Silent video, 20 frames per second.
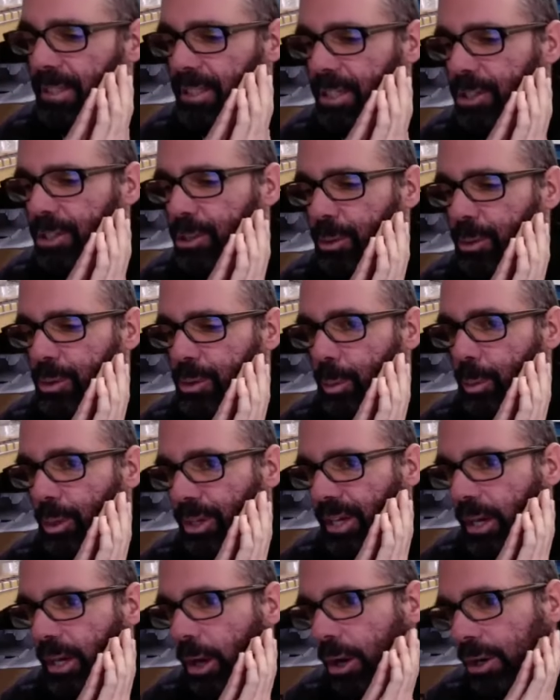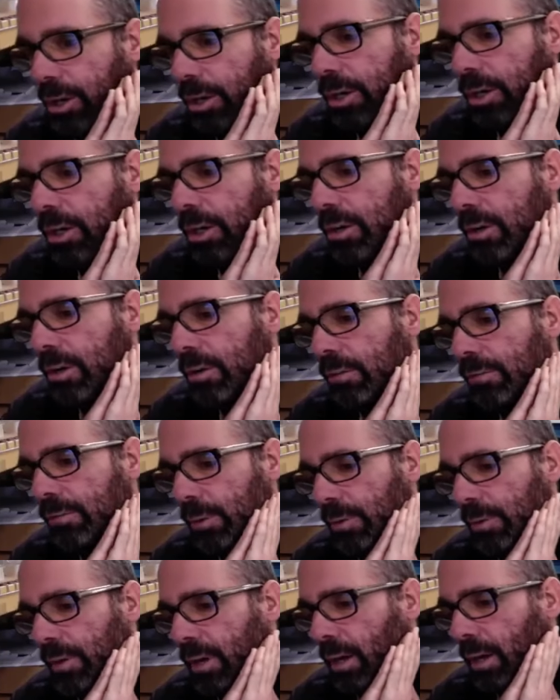because you were just working harder for
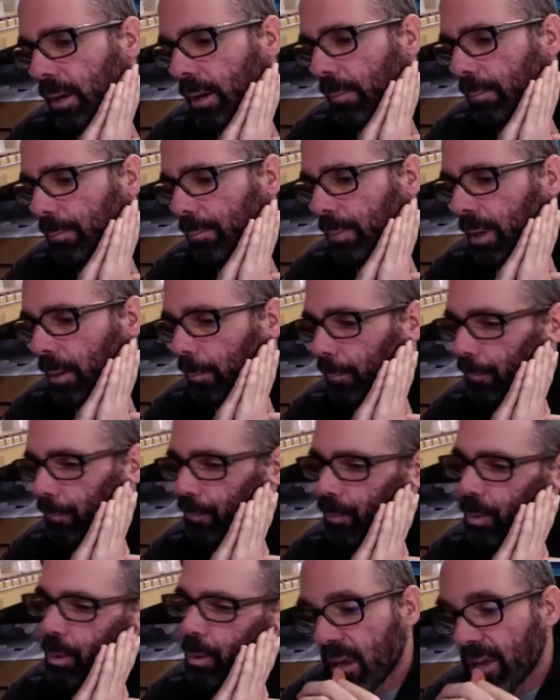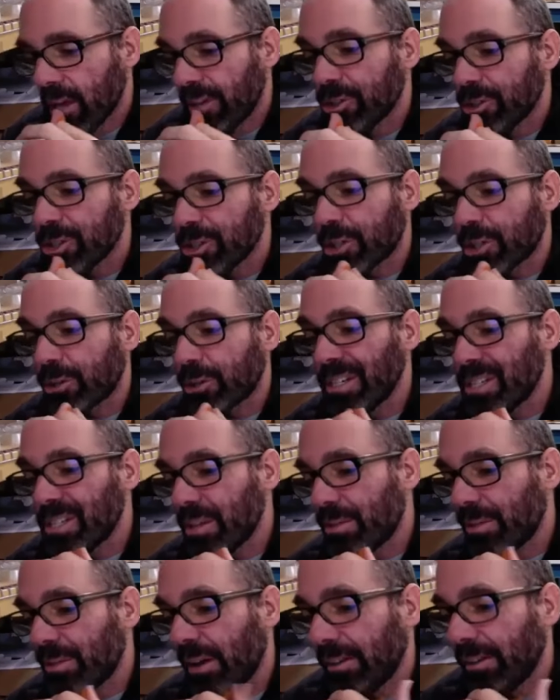the pump. Here's a crazy
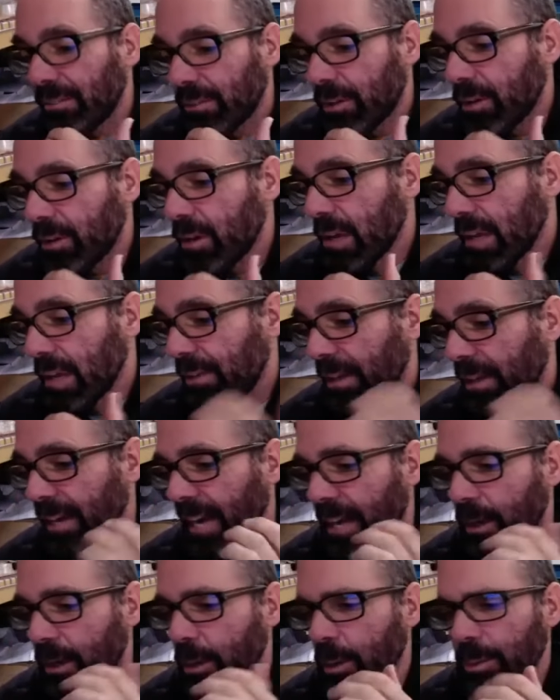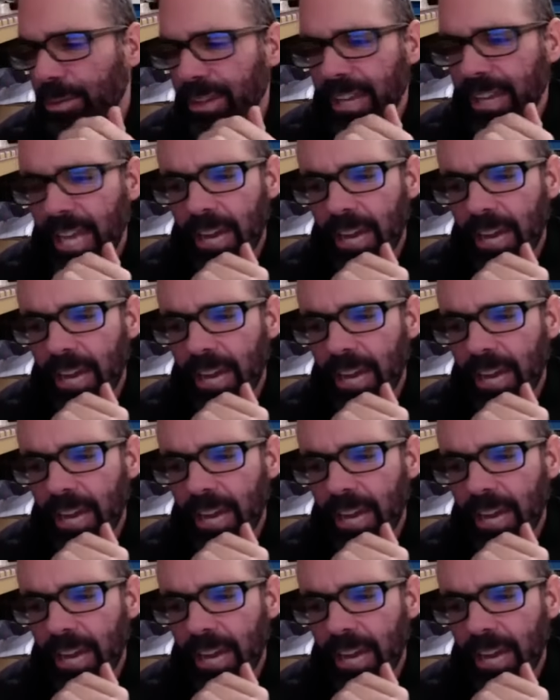thought that I don't think